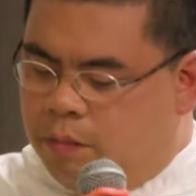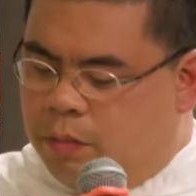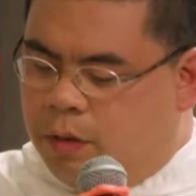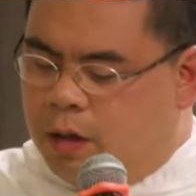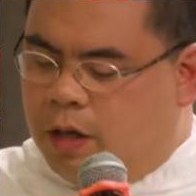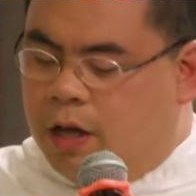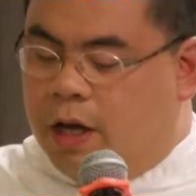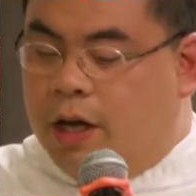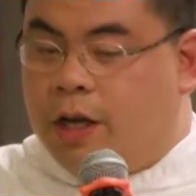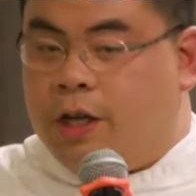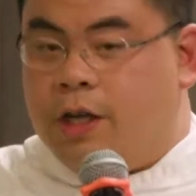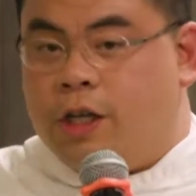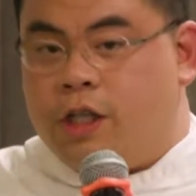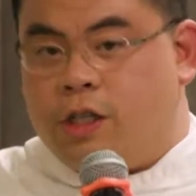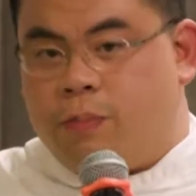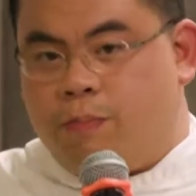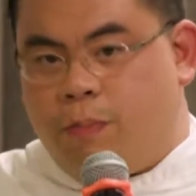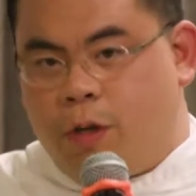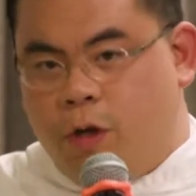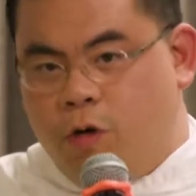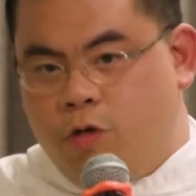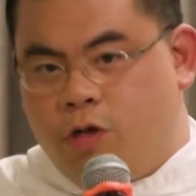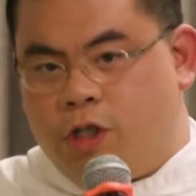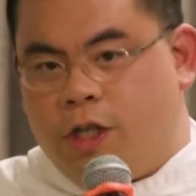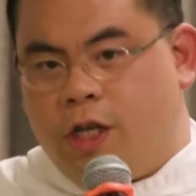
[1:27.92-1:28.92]
It is
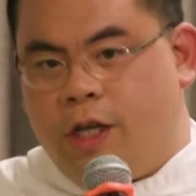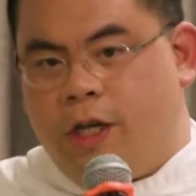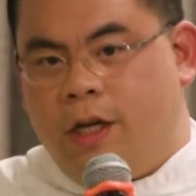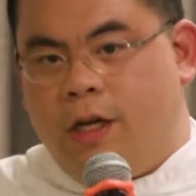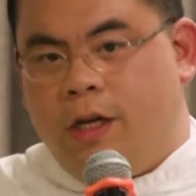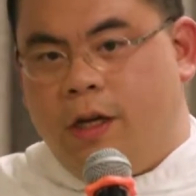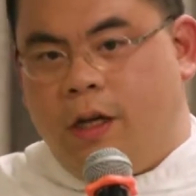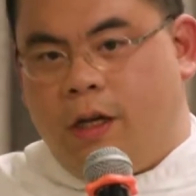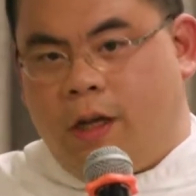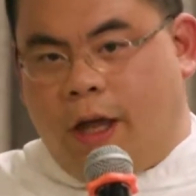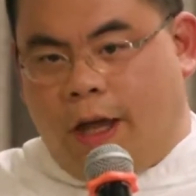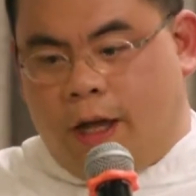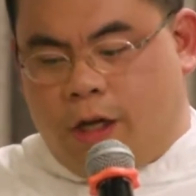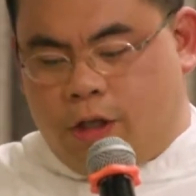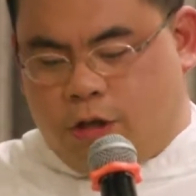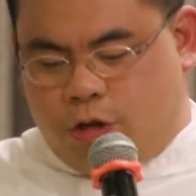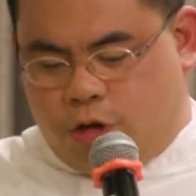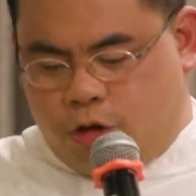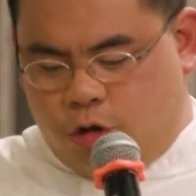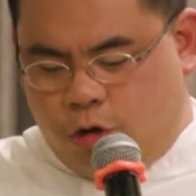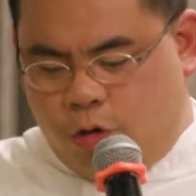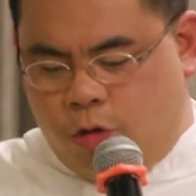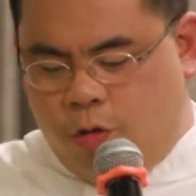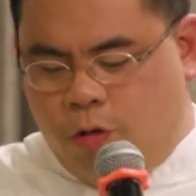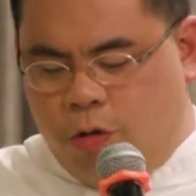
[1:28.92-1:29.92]
beauty, like
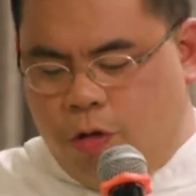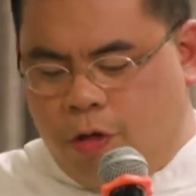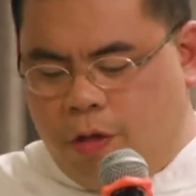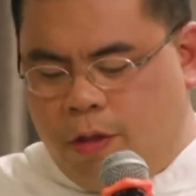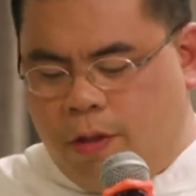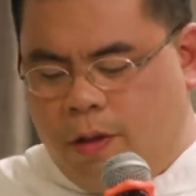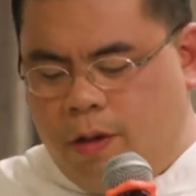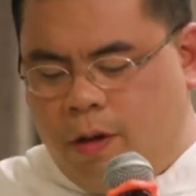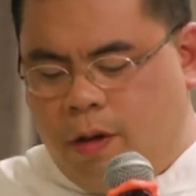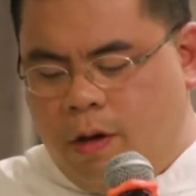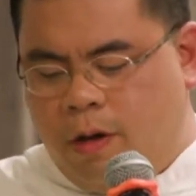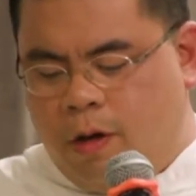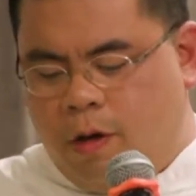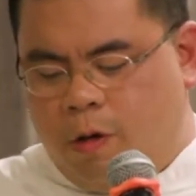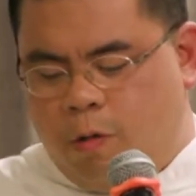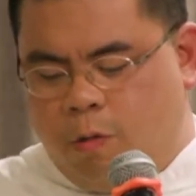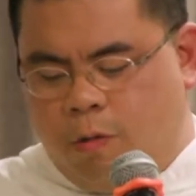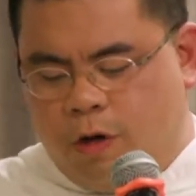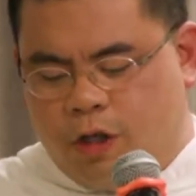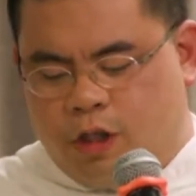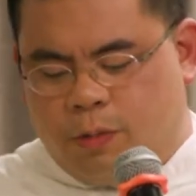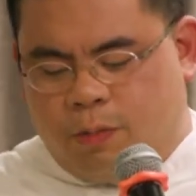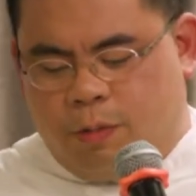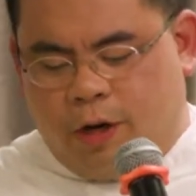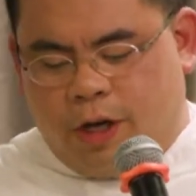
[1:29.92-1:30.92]
truth,
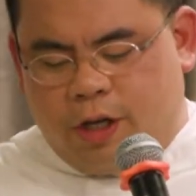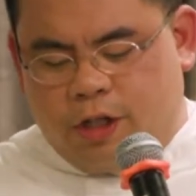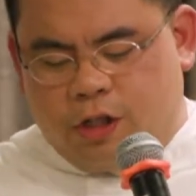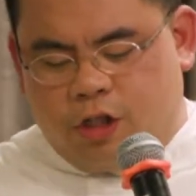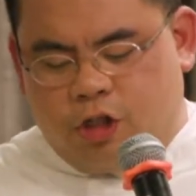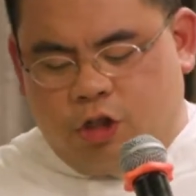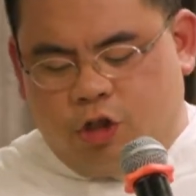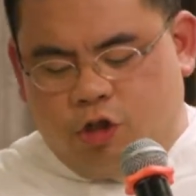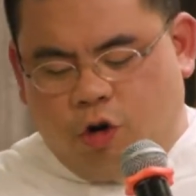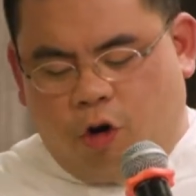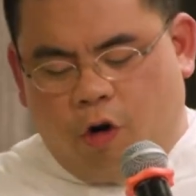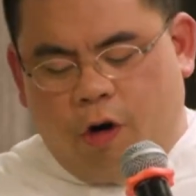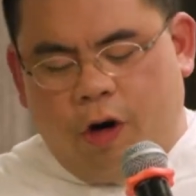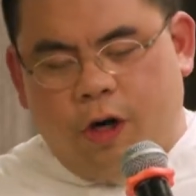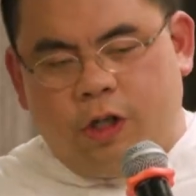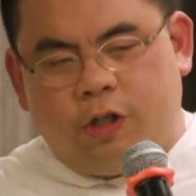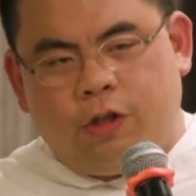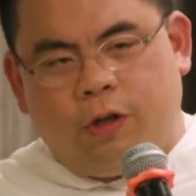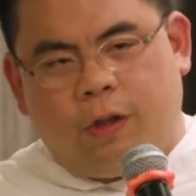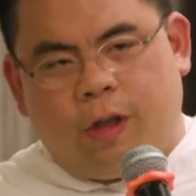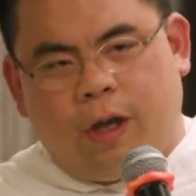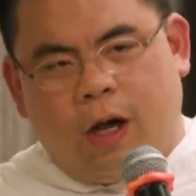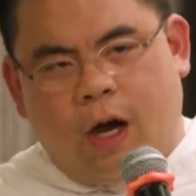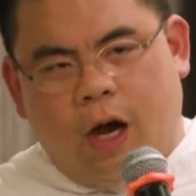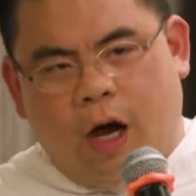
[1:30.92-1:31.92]
which brings joy
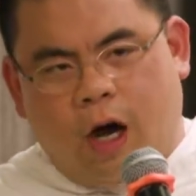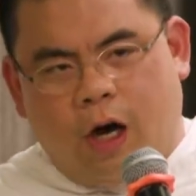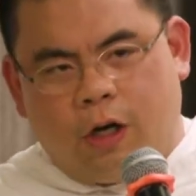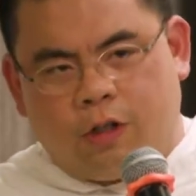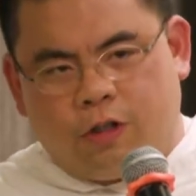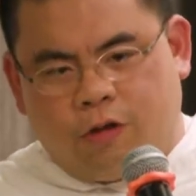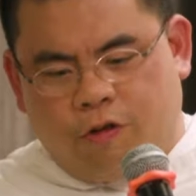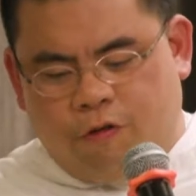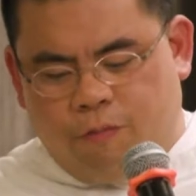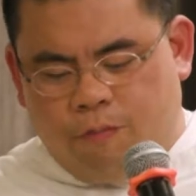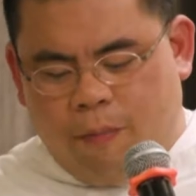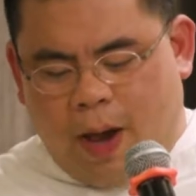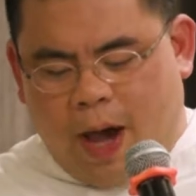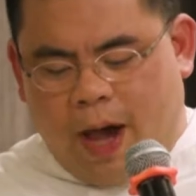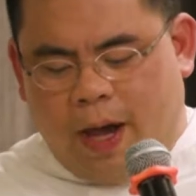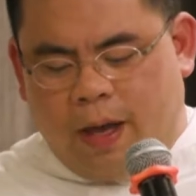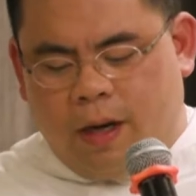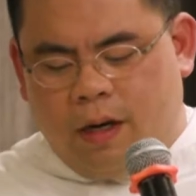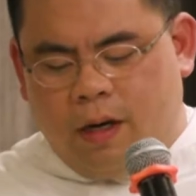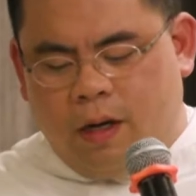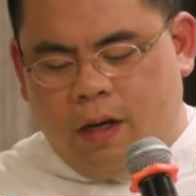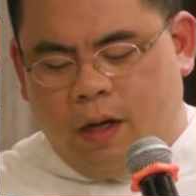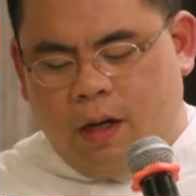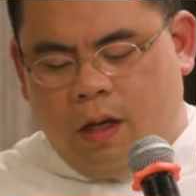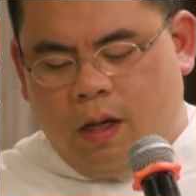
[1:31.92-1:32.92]
to the heart of
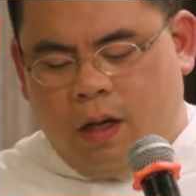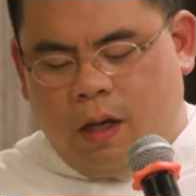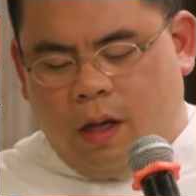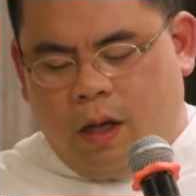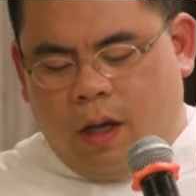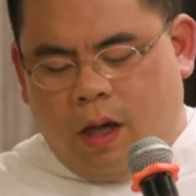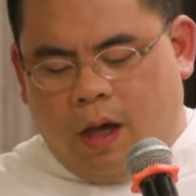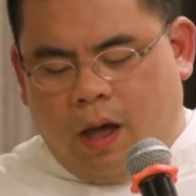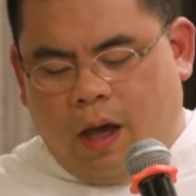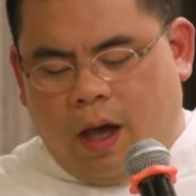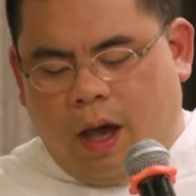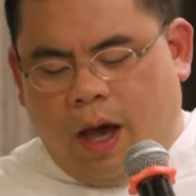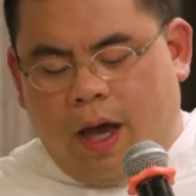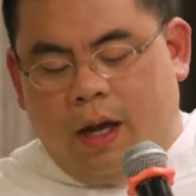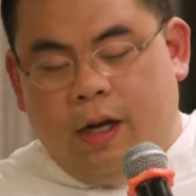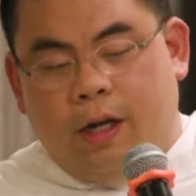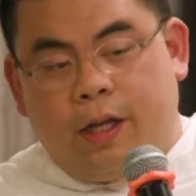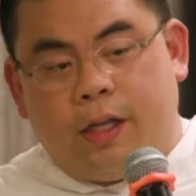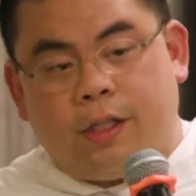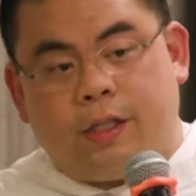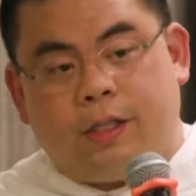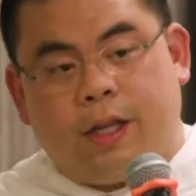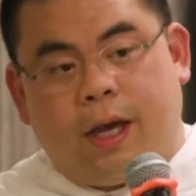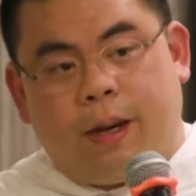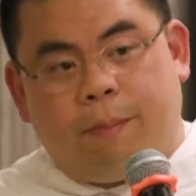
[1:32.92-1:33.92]
man and
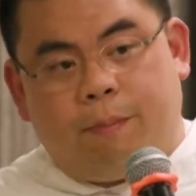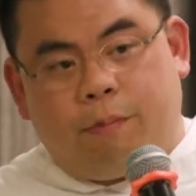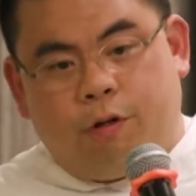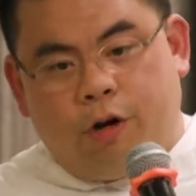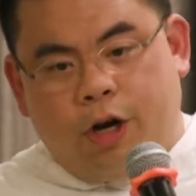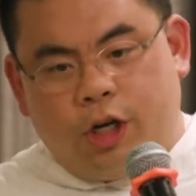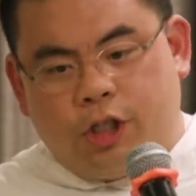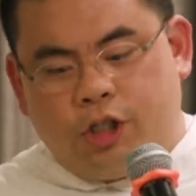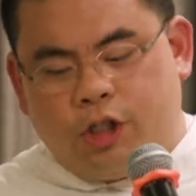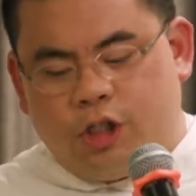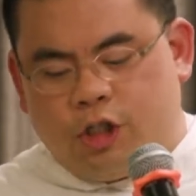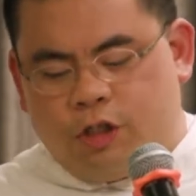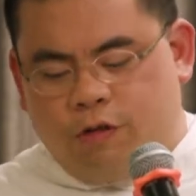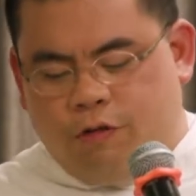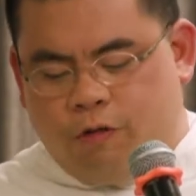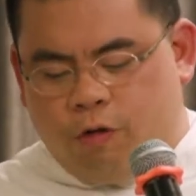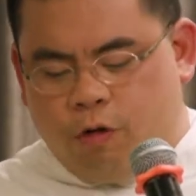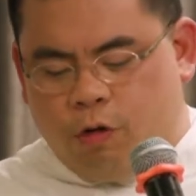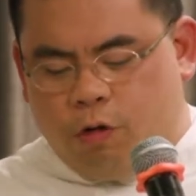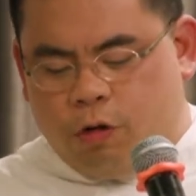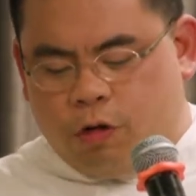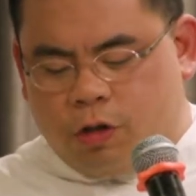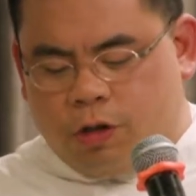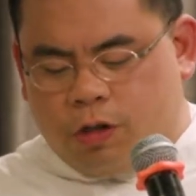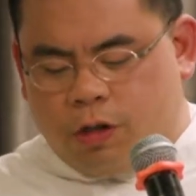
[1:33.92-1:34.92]
is that precious
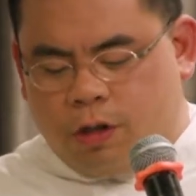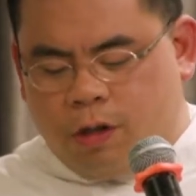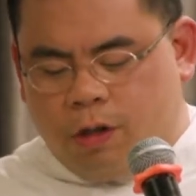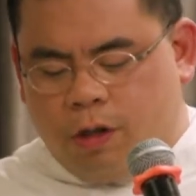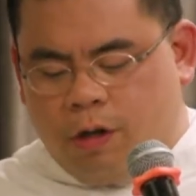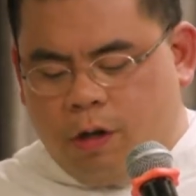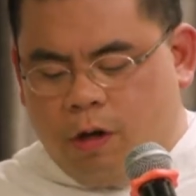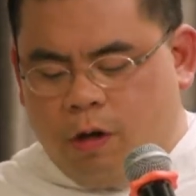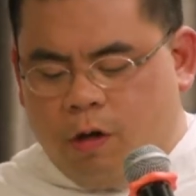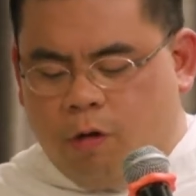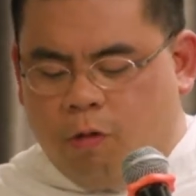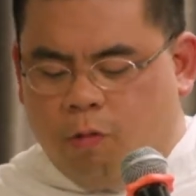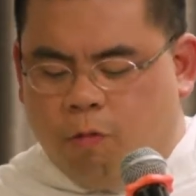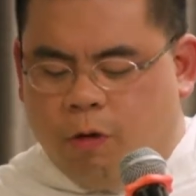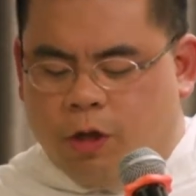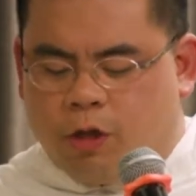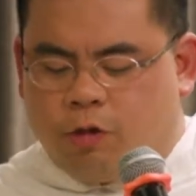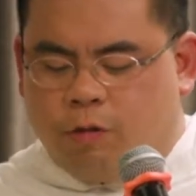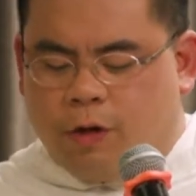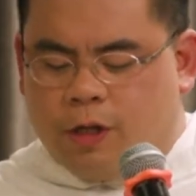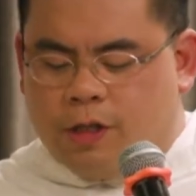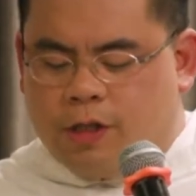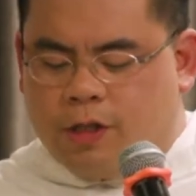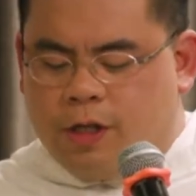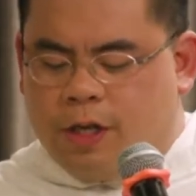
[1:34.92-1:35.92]
fruit which
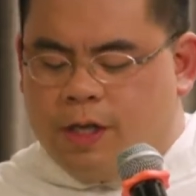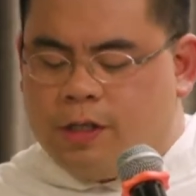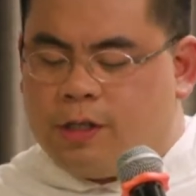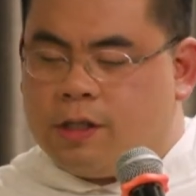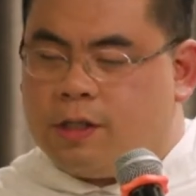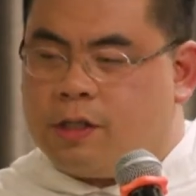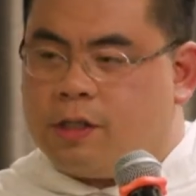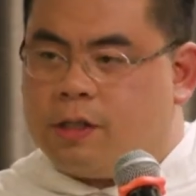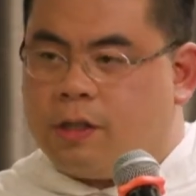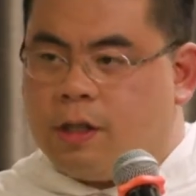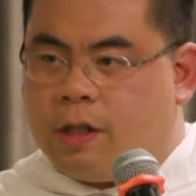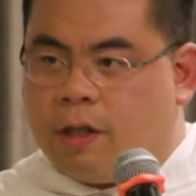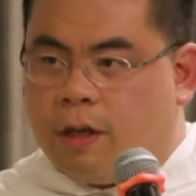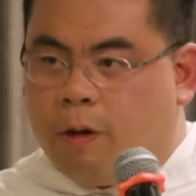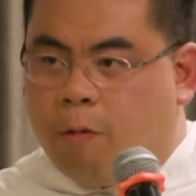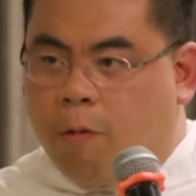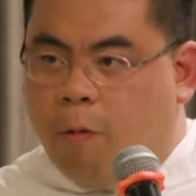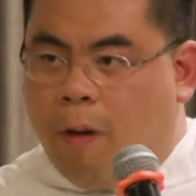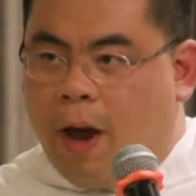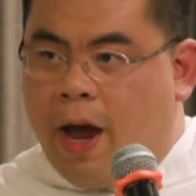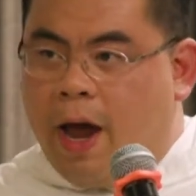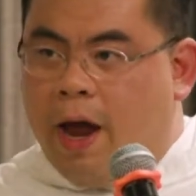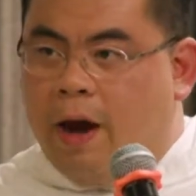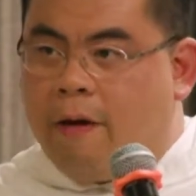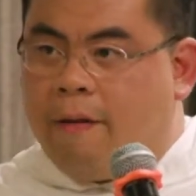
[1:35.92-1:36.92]
resists the
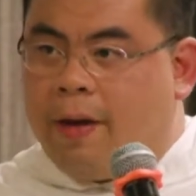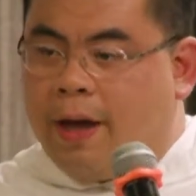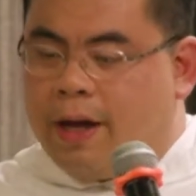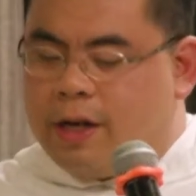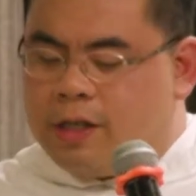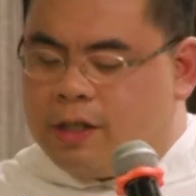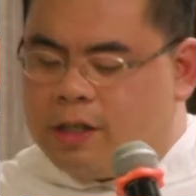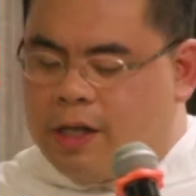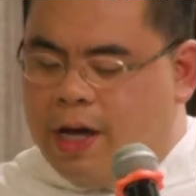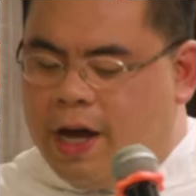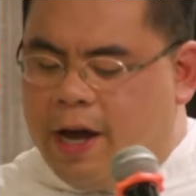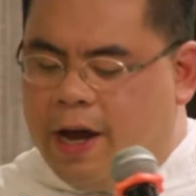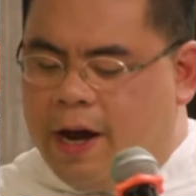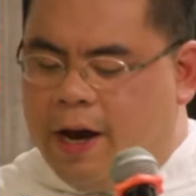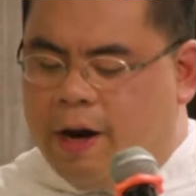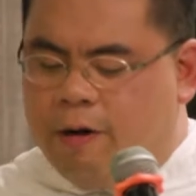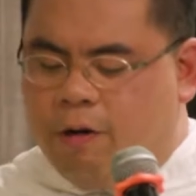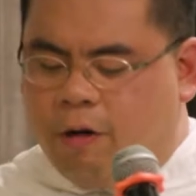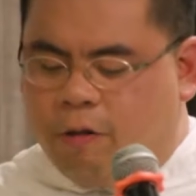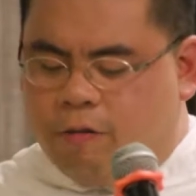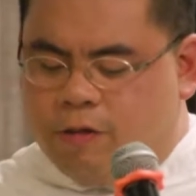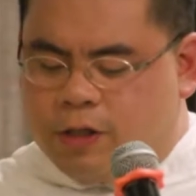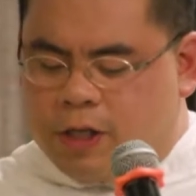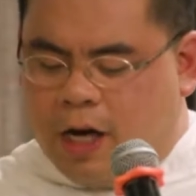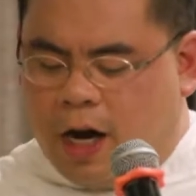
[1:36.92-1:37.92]
wear and tear
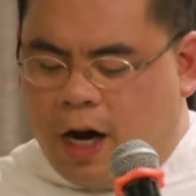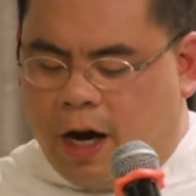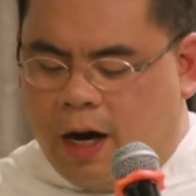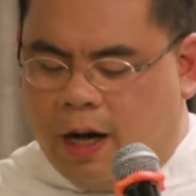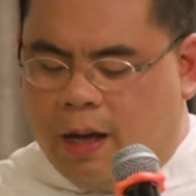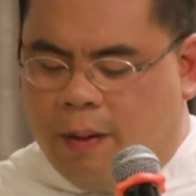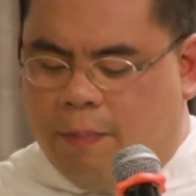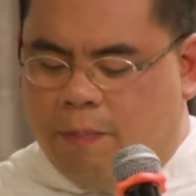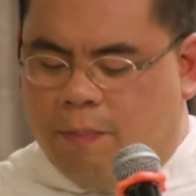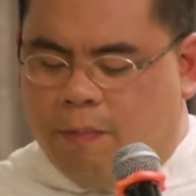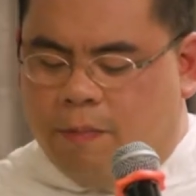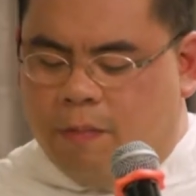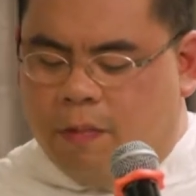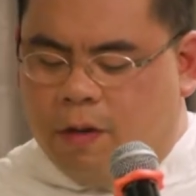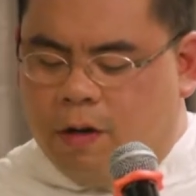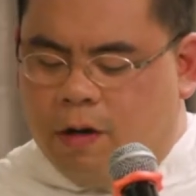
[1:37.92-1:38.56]
of time,